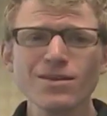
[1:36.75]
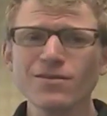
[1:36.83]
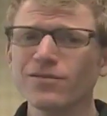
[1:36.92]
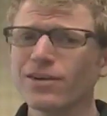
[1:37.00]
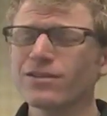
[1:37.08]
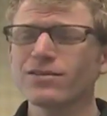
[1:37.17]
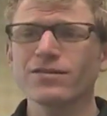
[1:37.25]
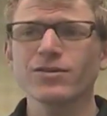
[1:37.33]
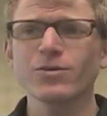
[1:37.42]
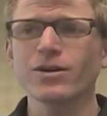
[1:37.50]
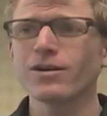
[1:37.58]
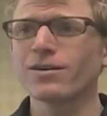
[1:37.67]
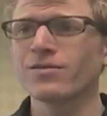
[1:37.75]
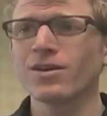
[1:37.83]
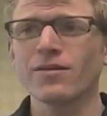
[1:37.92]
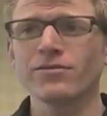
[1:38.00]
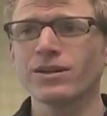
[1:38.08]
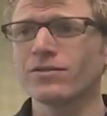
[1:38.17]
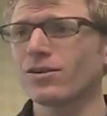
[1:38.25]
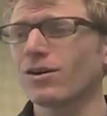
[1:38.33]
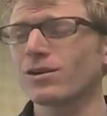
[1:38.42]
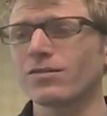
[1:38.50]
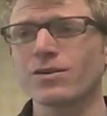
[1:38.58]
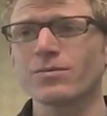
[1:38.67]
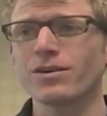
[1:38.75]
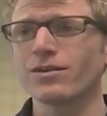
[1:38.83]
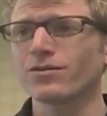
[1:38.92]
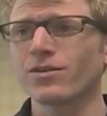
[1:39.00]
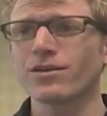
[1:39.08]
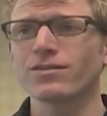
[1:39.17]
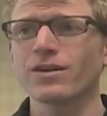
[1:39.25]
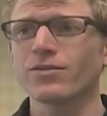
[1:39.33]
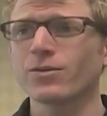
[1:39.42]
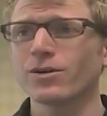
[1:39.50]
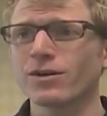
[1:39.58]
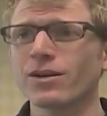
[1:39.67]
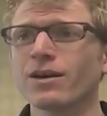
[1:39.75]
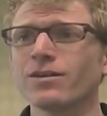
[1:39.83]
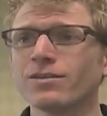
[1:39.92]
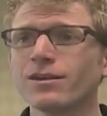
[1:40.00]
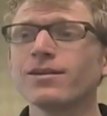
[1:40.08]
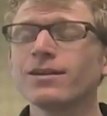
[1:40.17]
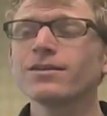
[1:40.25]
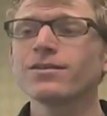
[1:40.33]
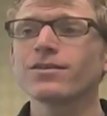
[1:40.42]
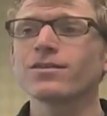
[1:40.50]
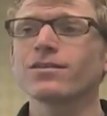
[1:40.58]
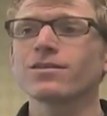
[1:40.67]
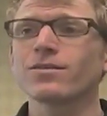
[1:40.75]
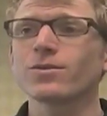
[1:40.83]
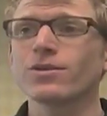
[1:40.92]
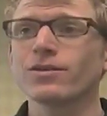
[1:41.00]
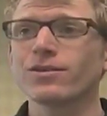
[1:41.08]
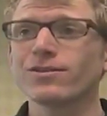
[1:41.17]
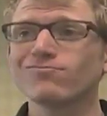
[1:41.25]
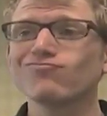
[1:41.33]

friends everywhere. You know, I've lived all over the place, raced everywhere, and had success everywhere. So.